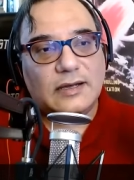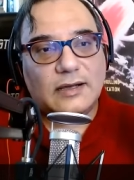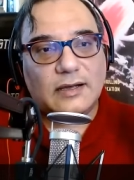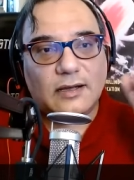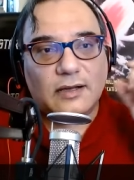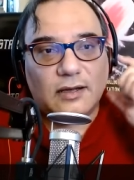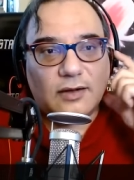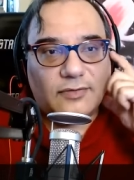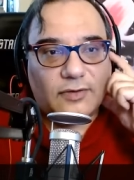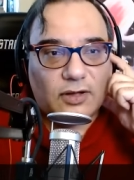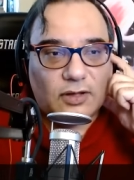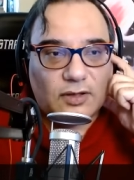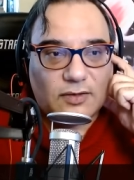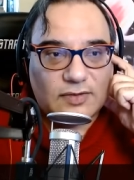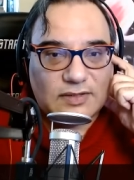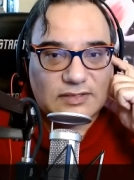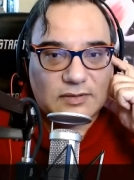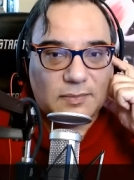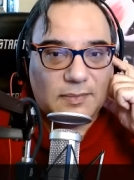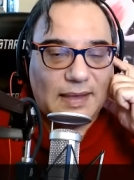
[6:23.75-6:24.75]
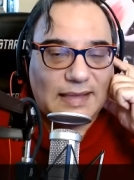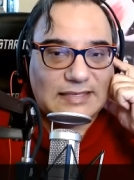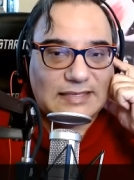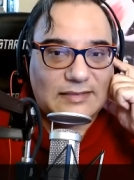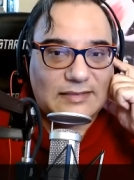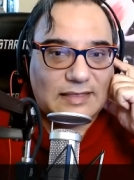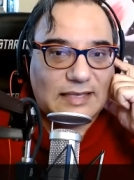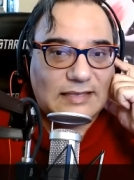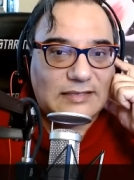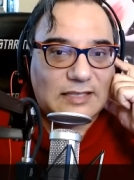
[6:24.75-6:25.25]
of all of these amazing
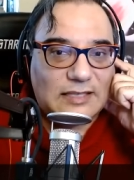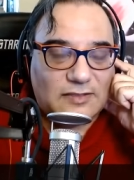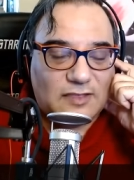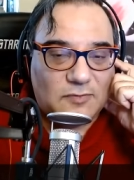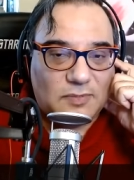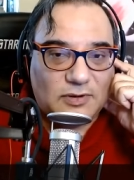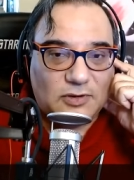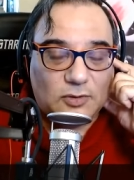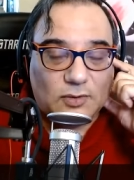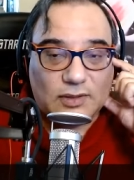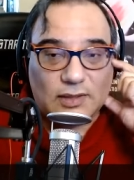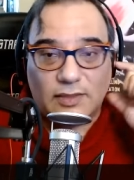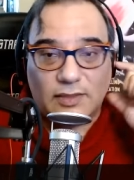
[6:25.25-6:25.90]
things that they've been doing,